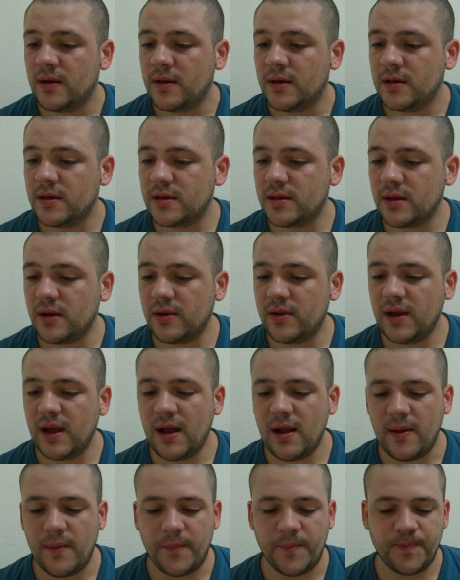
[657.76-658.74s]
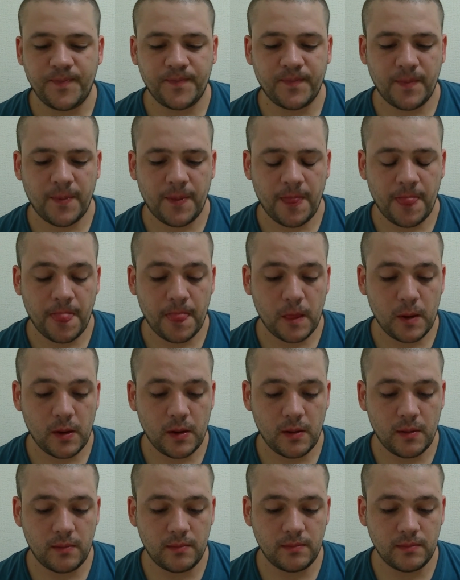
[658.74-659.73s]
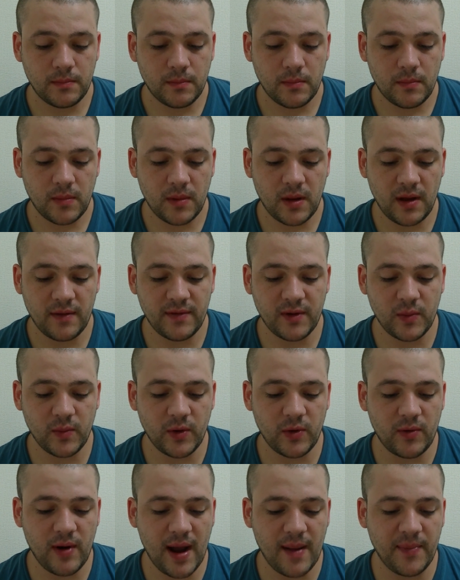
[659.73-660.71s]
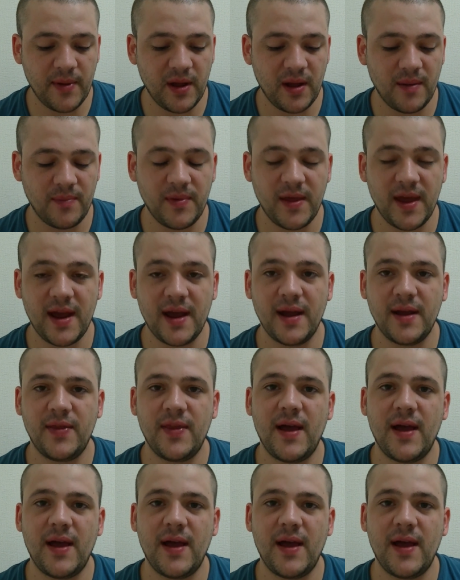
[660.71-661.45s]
So yeah, I think we'll wrap it up there.